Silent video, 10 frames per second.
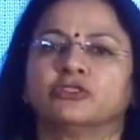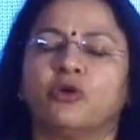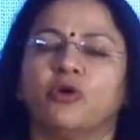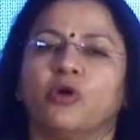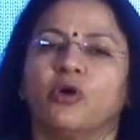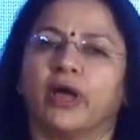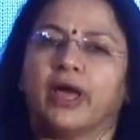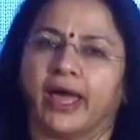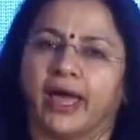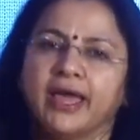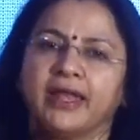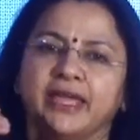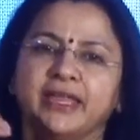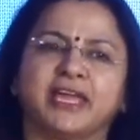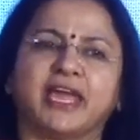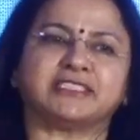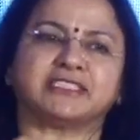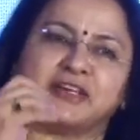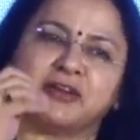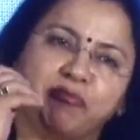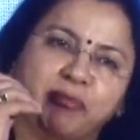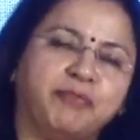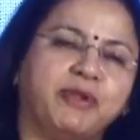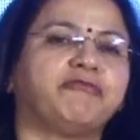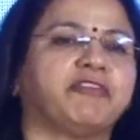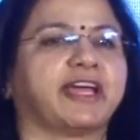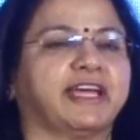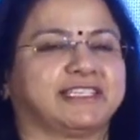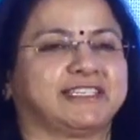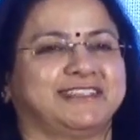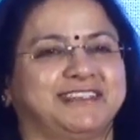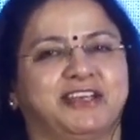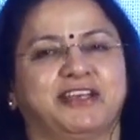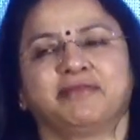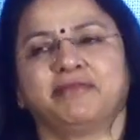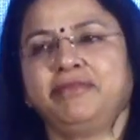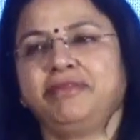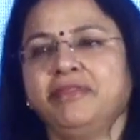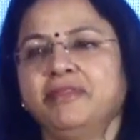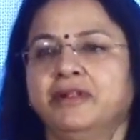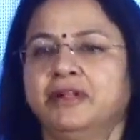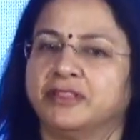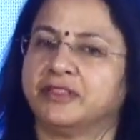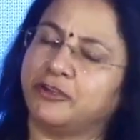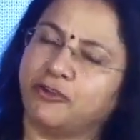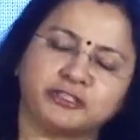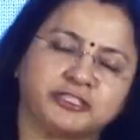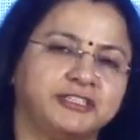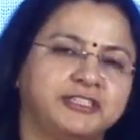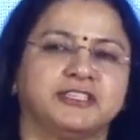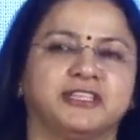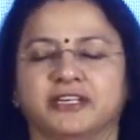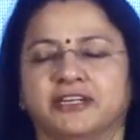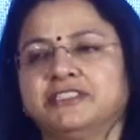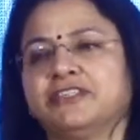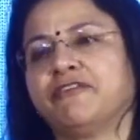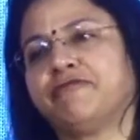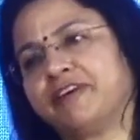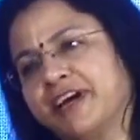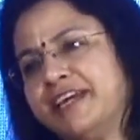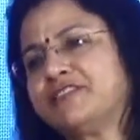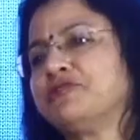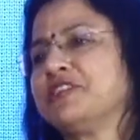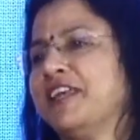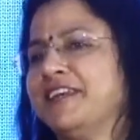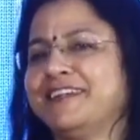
So, and in case people forget, the doctor, the nurse forget to tell